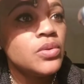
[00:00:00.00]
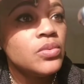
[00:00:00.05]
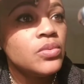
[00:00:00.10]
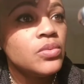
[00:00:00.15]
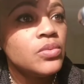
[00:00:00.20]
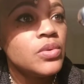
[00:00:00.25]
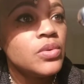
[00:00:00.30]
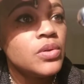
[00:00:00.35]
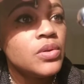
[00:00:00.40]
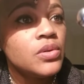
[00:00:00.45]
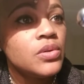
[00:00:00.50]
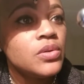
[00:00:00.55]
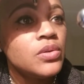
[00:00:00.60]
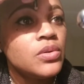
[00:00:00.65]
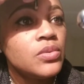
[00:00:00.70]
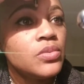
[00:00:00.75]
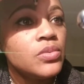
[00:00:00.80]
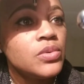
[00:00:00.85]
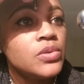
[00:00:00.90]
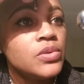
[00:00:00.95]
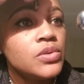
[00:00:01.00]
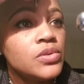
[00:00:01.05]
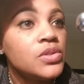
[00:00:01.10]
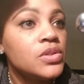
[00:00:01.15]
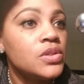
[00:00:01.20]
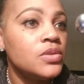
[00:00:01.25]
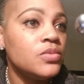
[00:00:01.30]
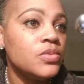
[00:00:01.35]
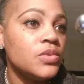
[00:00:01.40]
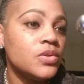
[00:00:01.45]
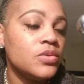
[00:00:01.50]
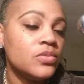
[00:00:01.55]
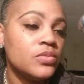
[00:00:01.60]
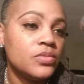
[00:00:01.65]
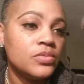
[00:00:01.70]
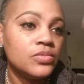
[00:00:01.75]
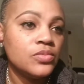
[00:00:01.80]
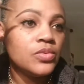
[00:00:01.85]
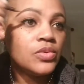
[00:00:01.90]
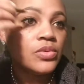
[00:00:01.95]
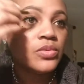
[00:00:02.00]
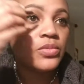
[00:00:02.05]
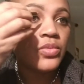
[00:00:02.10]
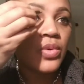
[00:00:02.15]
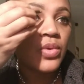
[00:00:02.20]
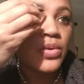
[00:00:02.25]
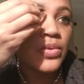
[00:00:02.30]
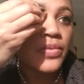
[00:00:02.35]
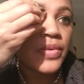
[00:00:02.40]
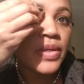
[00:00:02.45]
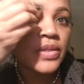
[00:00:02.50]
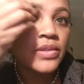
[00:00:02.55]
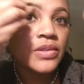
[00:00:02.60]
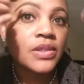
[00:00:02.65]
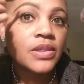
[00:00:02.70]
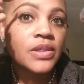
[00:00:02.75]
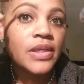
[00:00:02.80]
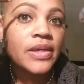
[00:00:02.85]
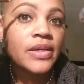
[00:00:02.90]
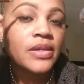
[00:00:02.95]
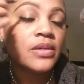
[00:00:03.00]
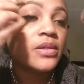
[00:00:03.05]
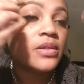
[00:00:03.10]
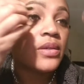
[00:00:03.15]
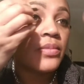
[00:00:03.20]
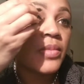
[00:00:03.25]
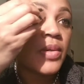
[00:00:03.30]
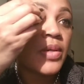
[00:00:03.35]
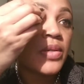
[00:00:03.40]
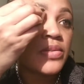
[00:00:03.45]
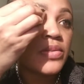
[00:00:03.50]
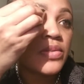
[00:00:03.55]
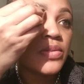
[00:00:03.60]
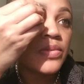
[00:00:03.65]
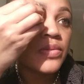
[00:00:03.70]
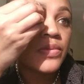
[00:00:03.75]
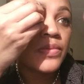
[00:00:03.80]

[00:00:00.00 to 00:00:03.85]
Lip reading: we'll see. We don't want to walk around looking like Cookie Monster.